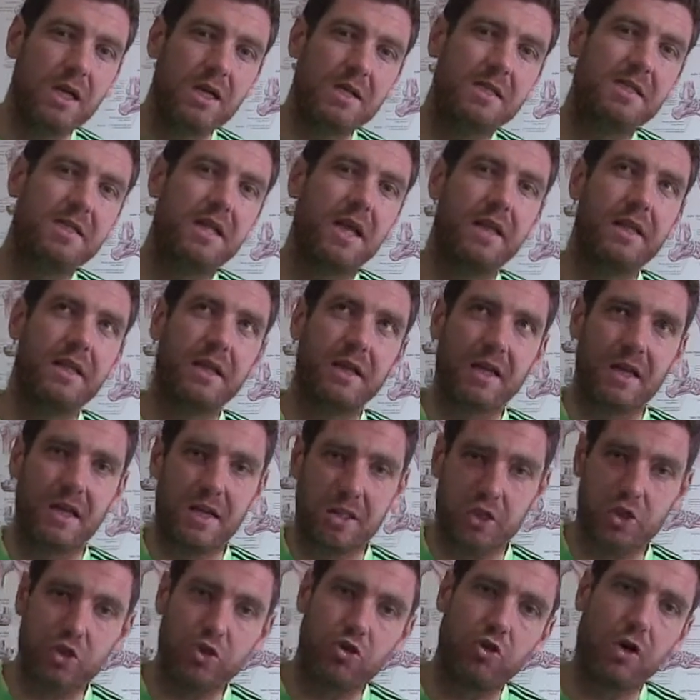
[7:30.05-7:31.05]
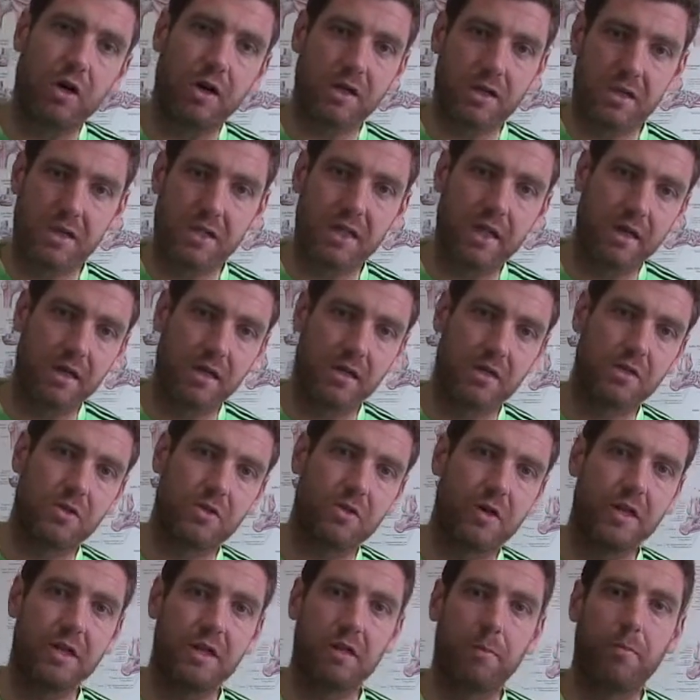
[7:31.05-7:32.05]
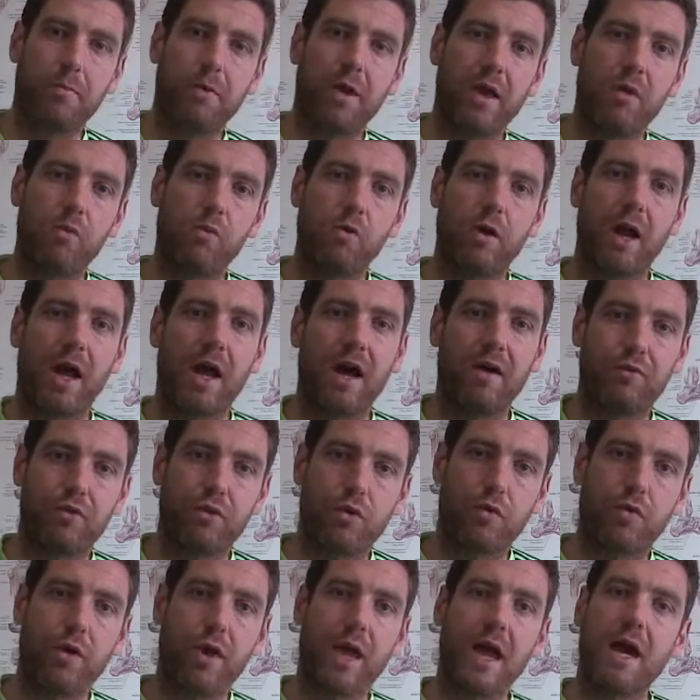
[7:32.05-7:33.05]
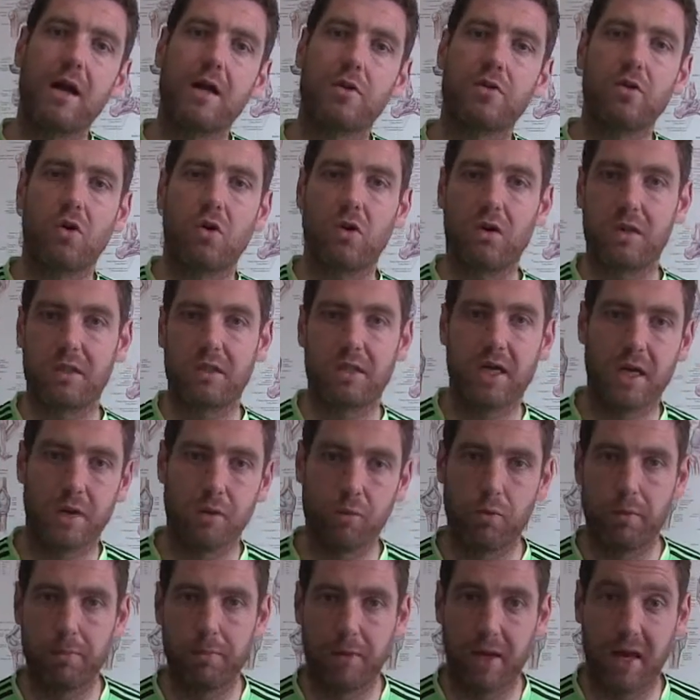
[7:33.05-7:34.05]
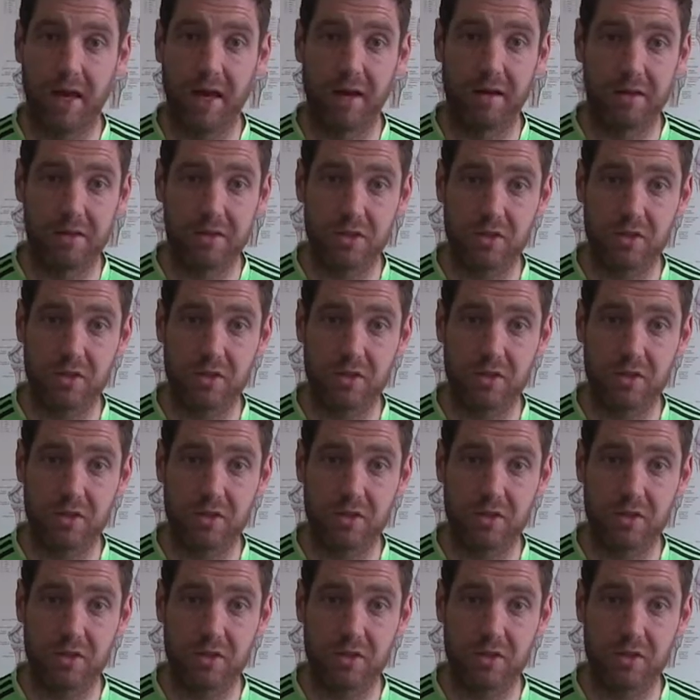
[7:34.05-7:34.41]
sending as strong a signal, so then the brain won't have to react all the time with pain.